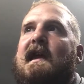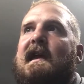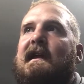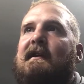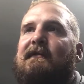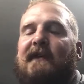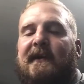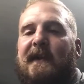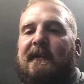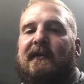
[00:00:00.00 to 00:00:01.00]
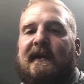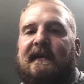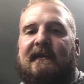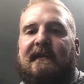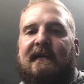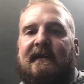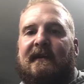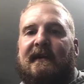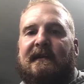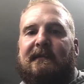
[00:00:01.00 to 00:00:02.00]
If I remember right,
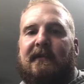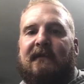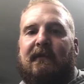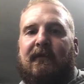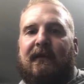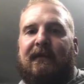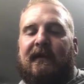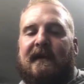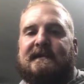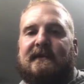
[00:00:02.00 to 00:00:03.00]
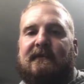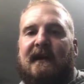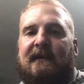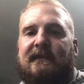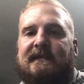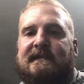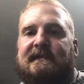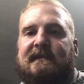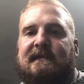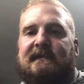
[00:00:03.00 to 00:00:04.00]
I believe the 458 SOCOM was
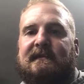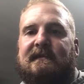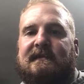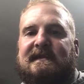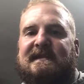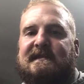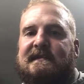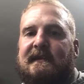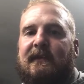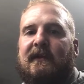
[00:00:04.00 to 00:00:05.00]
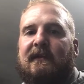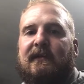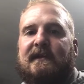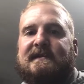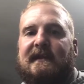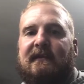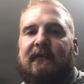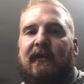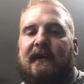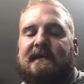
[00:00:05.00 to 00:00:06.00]
similar ballistically
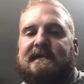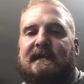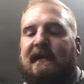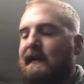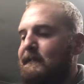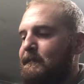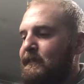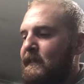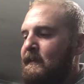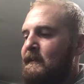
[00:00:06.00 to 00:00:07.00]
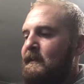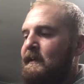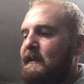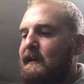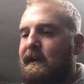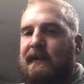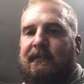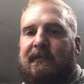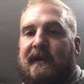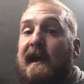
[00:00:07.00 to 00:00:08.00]
wise to that.
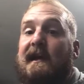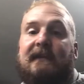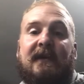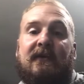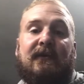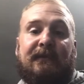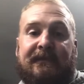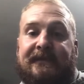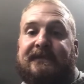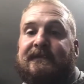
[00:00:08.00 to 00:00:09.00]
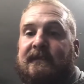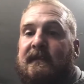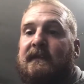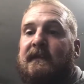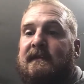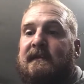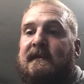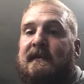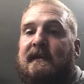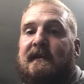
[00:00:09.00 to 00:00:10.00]
But yeah, it'd be cool.
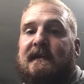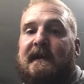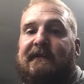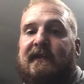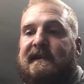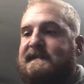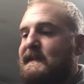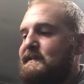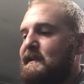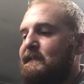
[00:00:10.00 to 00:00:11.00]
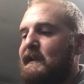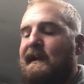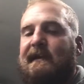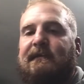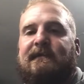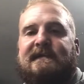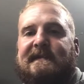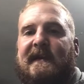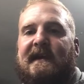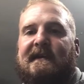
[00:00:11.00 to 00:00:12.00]
Definitely, especially if you have some
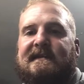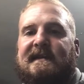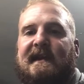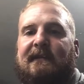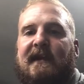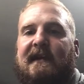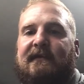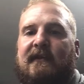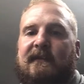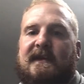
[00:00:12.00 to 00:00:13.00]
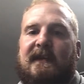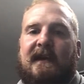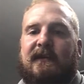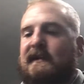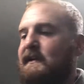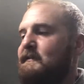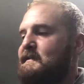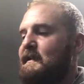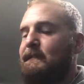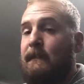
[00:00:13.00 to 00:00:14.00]
ARs in that platform to be able to use
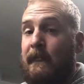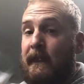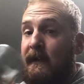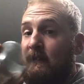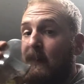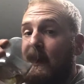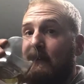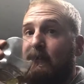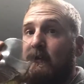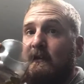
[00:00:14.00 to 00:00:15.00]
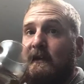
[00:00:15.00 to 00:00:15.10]
it back and forth